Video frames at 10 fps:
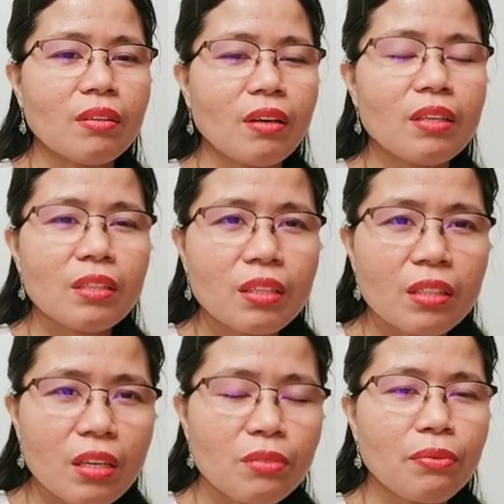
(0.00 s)

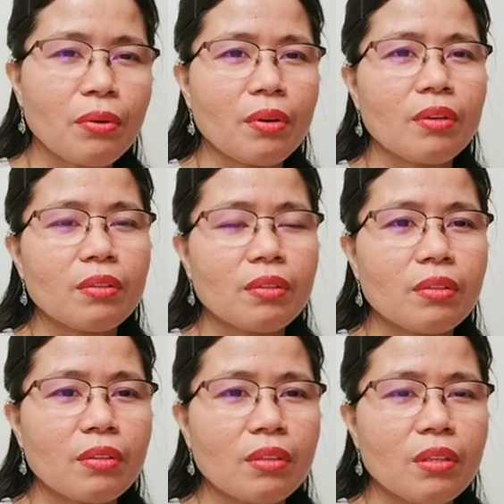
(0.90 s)
successful,
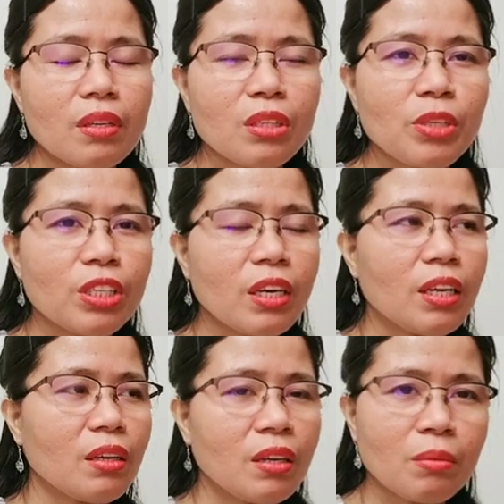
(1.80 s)

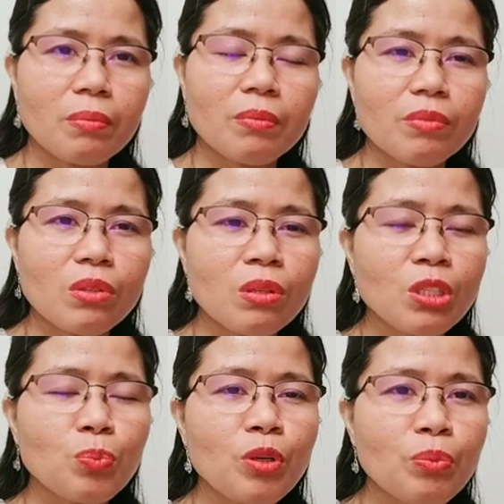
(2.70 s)
especially to
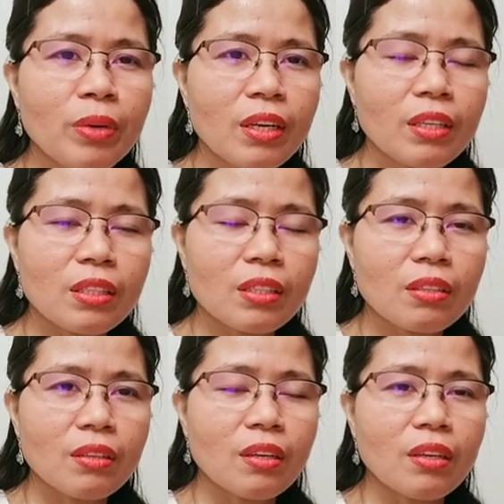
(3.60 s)
these pupils
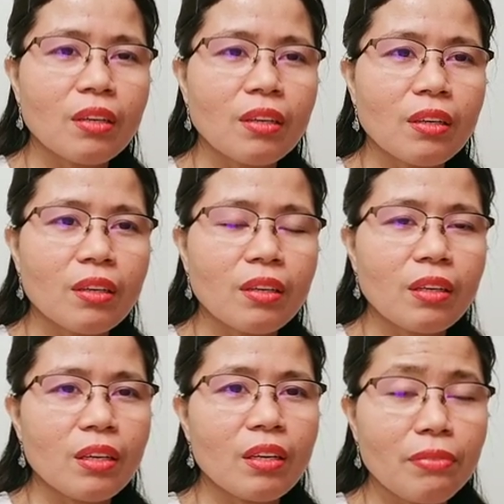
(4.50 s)

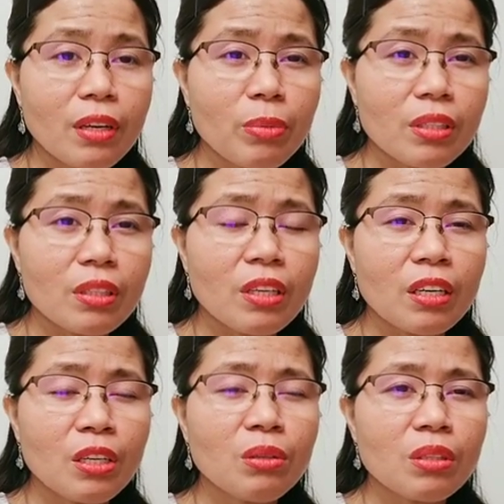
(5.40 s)
in the Philippines that they are
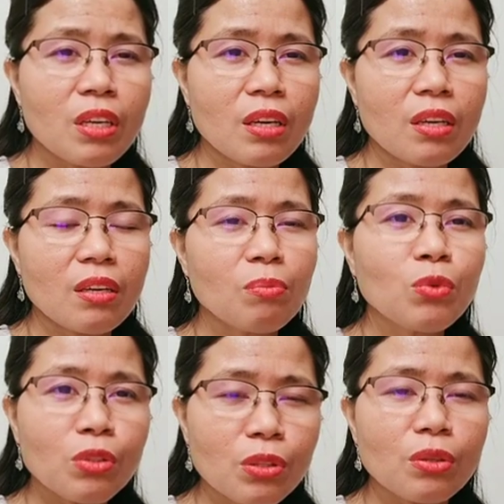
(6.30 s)
using
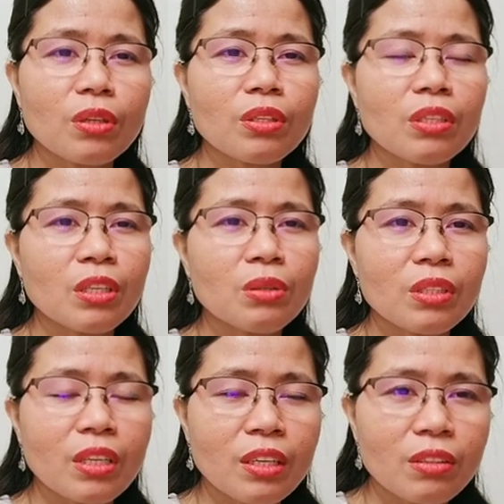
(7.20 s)
modules, they're
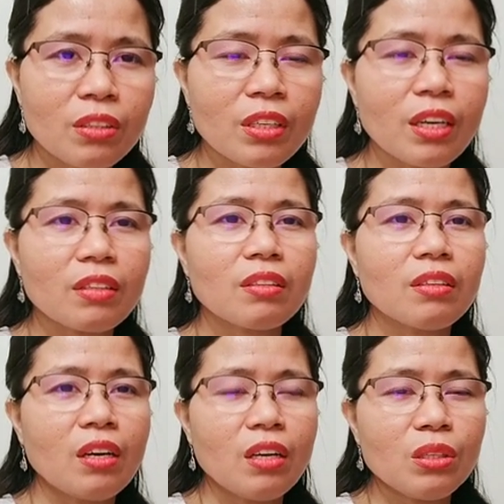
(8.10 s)
using internet,
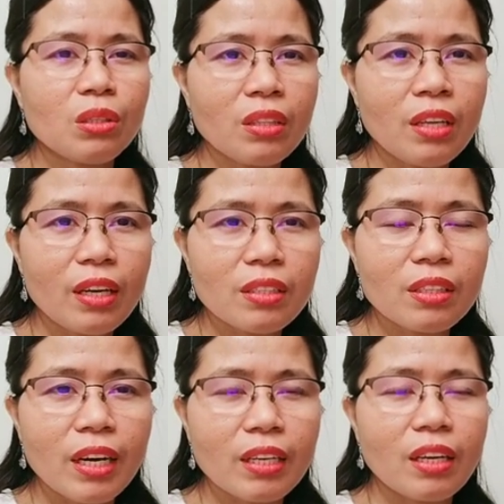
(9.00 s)
so that they can
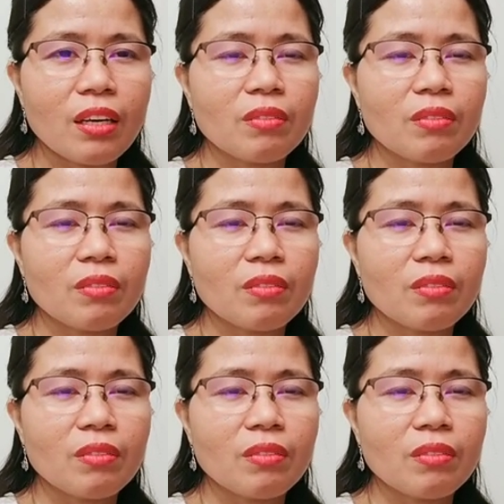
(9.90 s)
study.